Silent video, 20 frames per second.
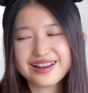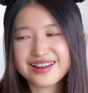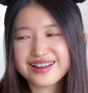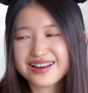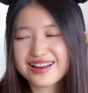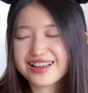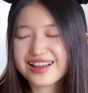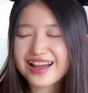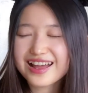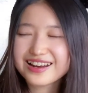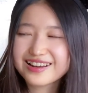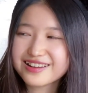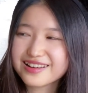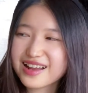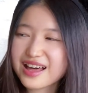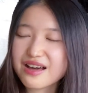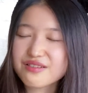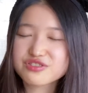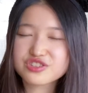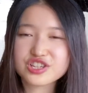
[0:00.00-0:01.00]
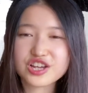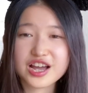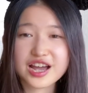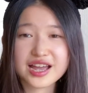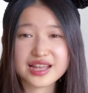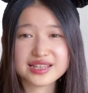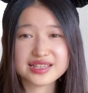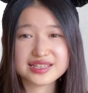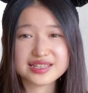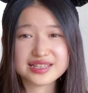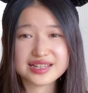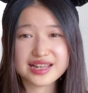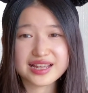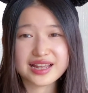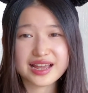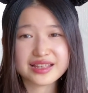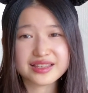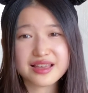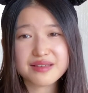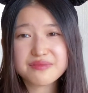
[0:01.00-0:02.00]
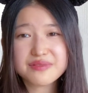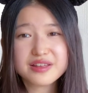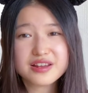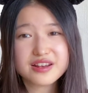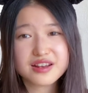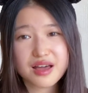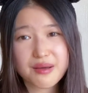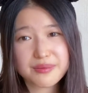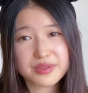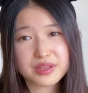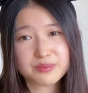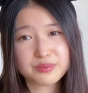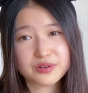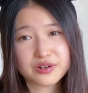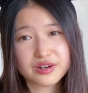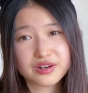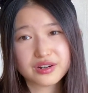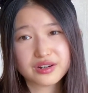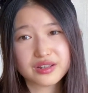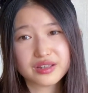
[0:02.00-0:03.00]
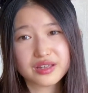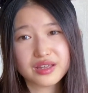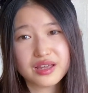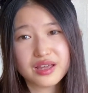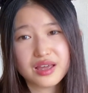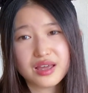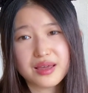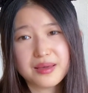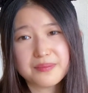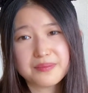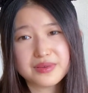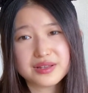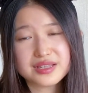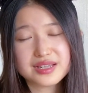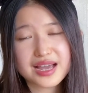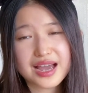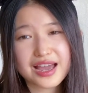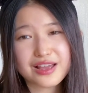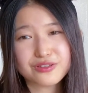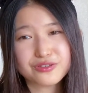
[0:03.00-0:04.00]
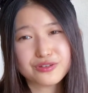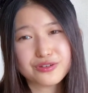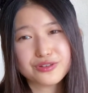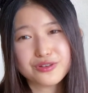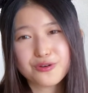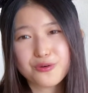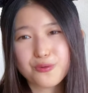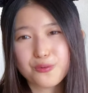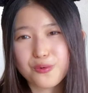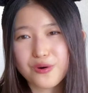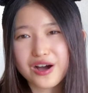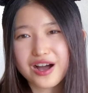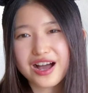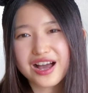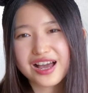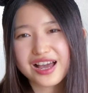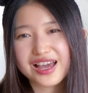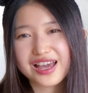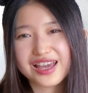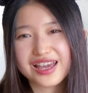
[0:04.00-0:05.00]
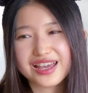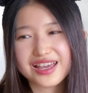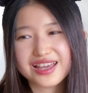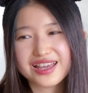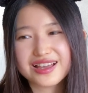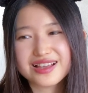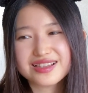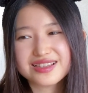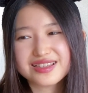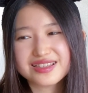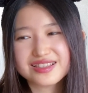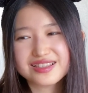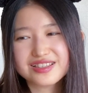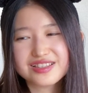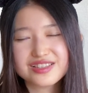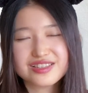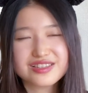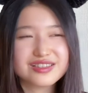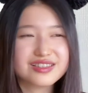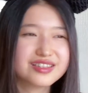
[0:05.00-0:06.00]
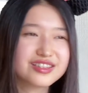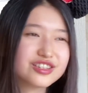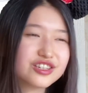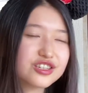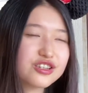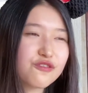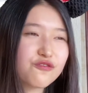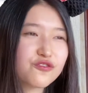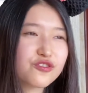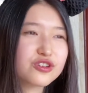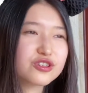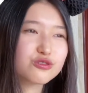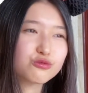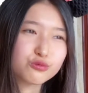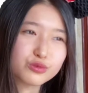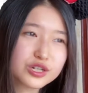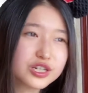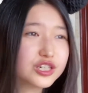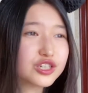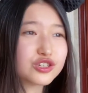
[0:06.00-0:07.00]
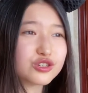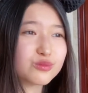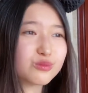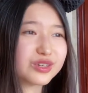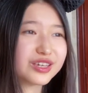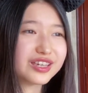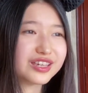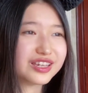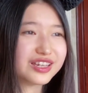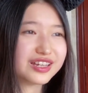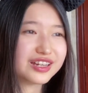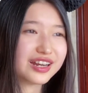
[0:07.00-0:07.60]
Like, I love Shanghai Disneyland. I definitely love the park, but I don't know why. It just feels weird to me.